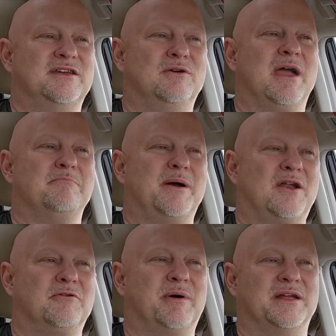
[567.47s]
You get
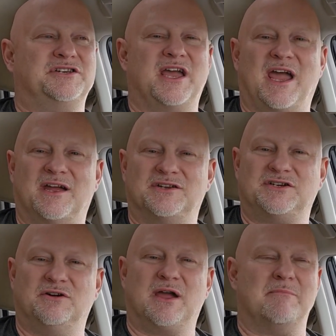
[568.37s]
better by
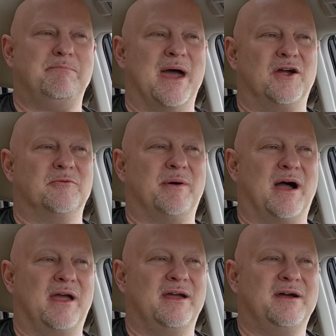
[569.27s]
change. You get better
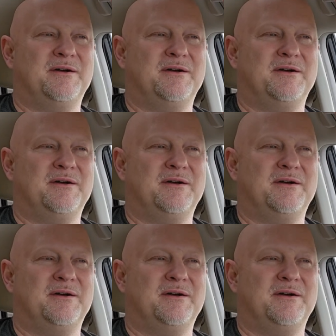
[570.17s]
by,